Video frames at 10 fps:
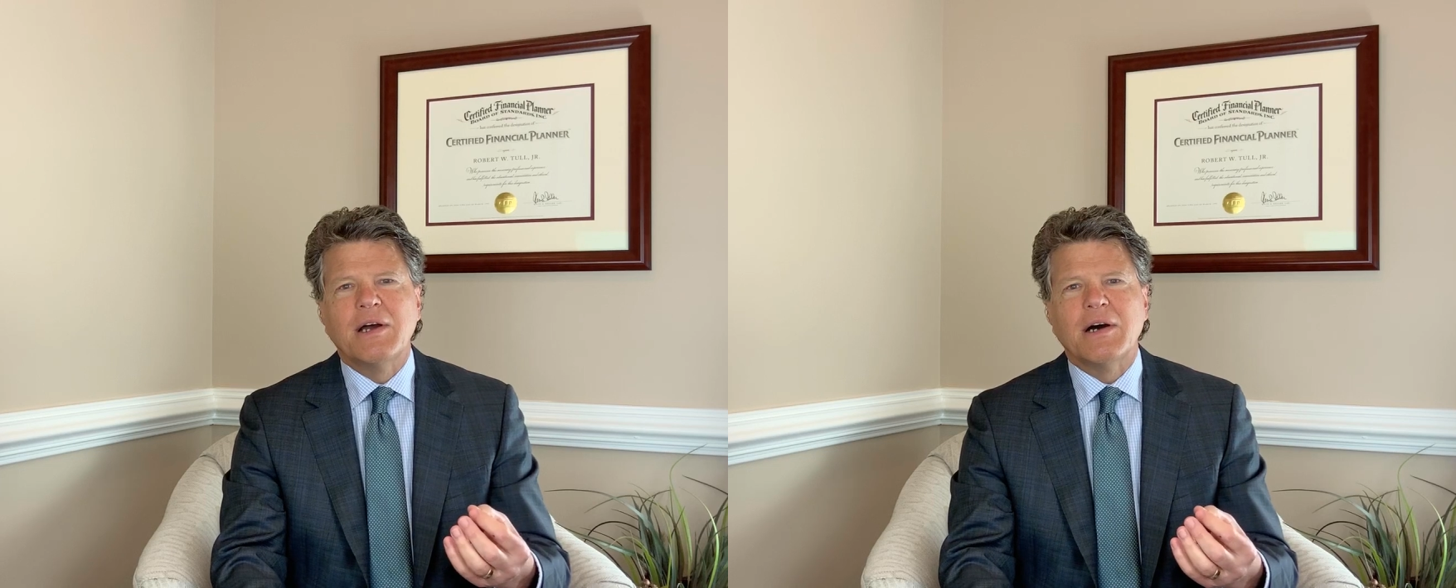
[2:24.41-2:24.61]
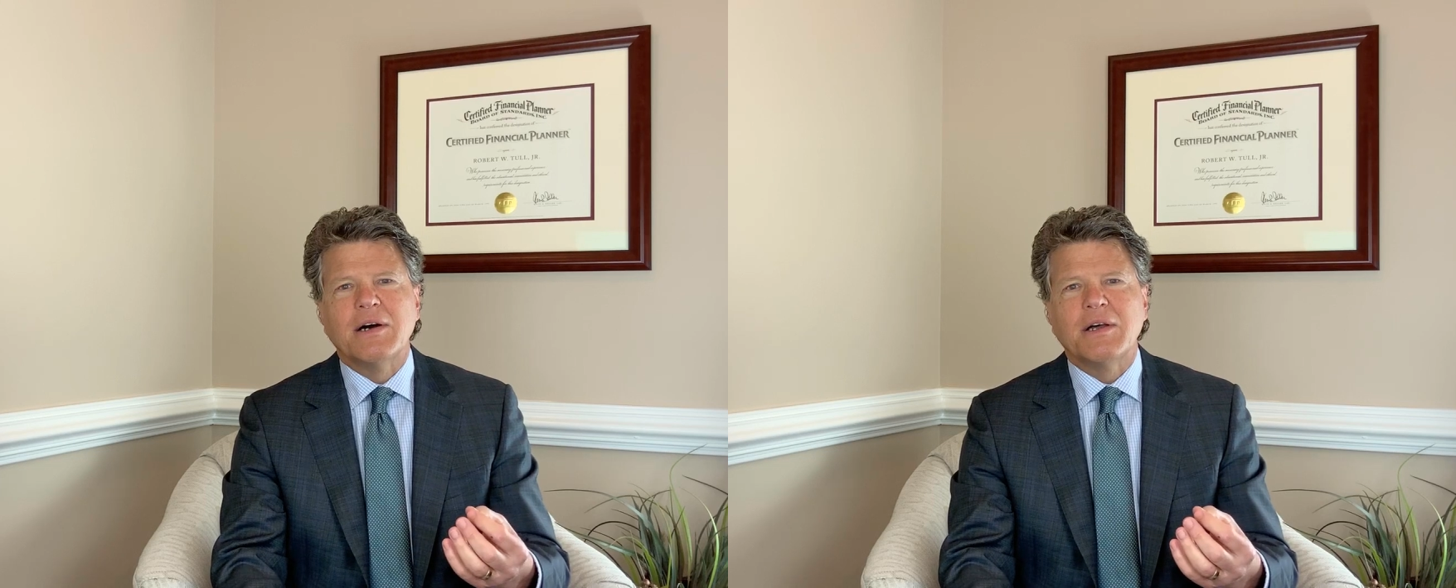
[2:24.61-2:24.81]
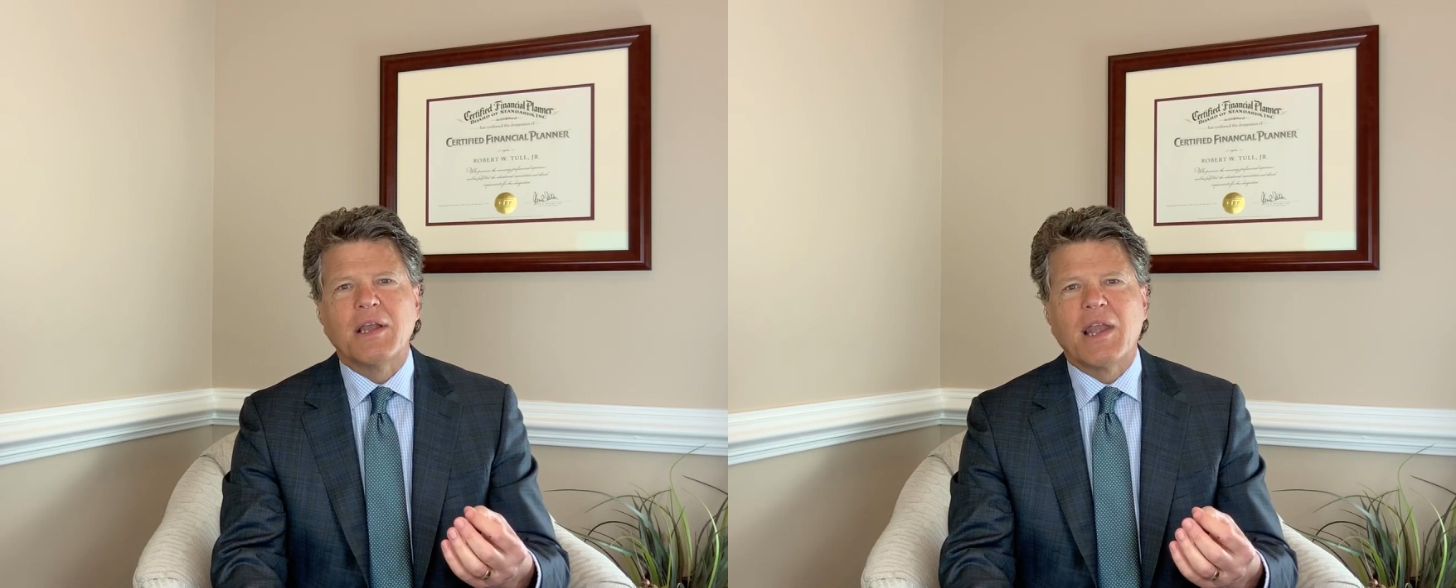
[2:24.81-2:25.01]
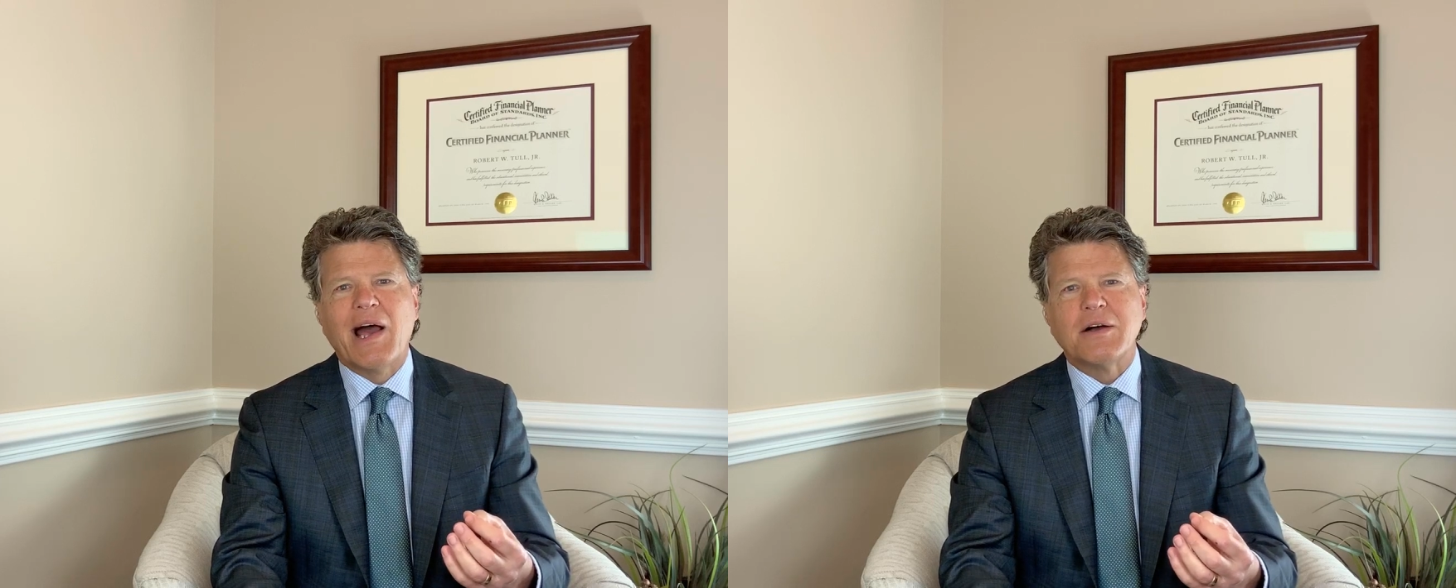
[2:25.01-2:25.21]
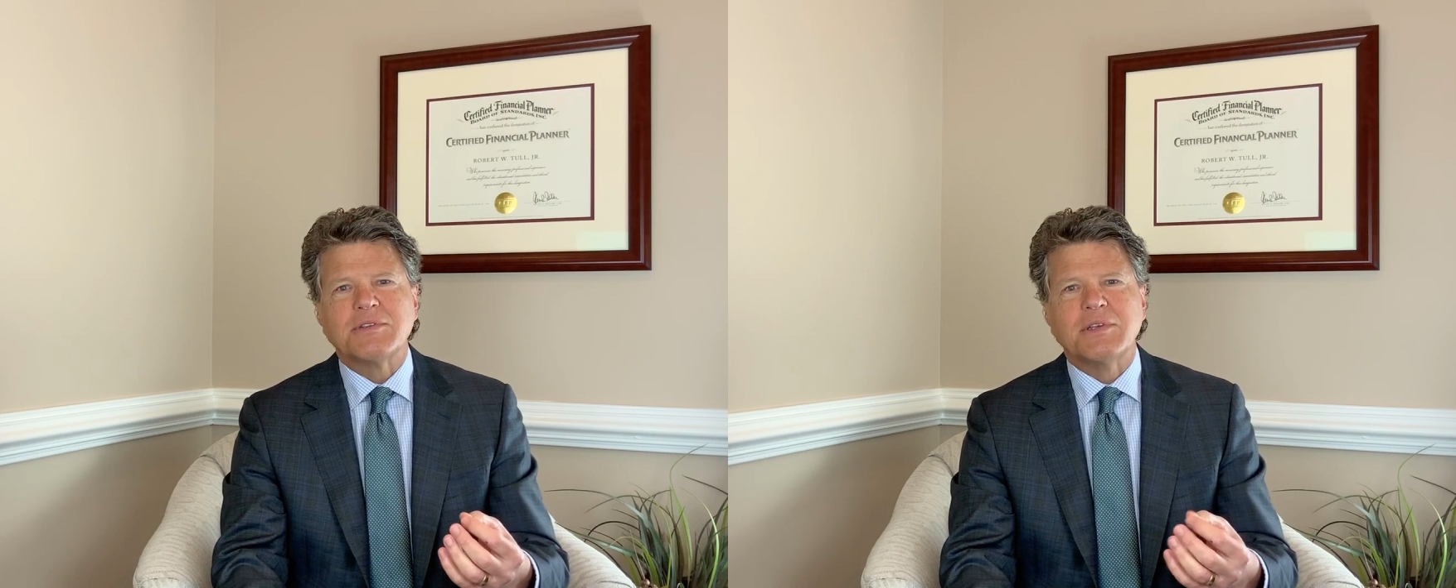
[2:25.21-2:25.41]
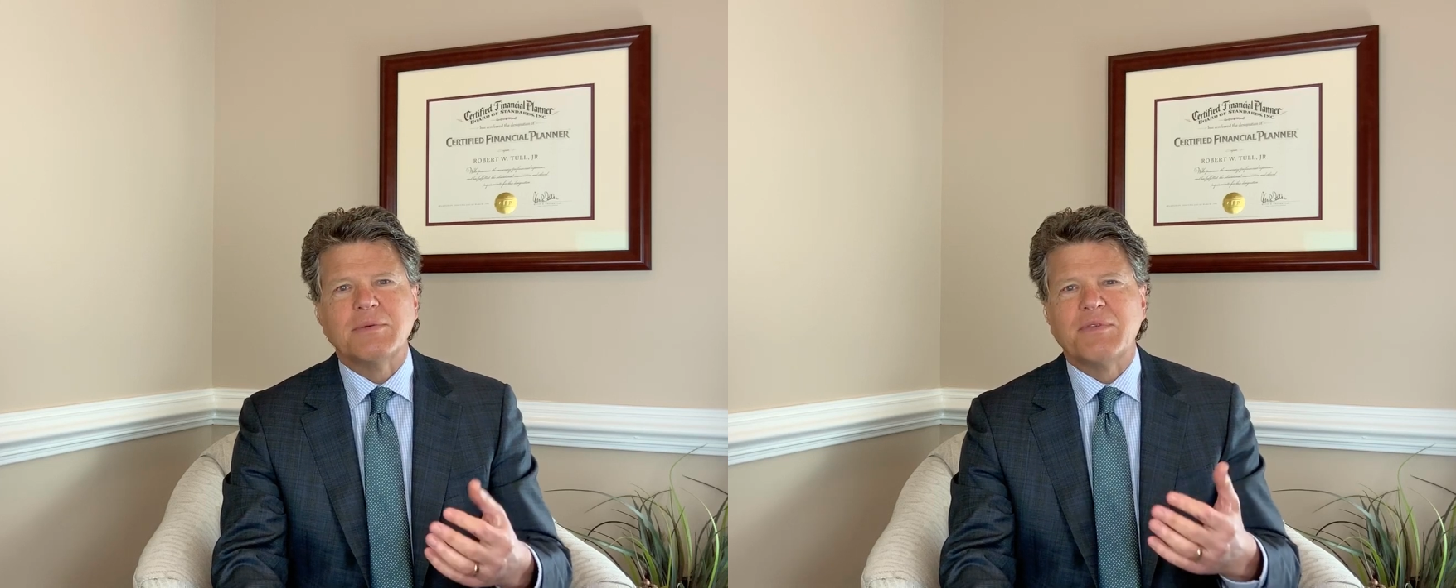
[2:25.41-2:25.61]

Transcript: Uh, it allows them,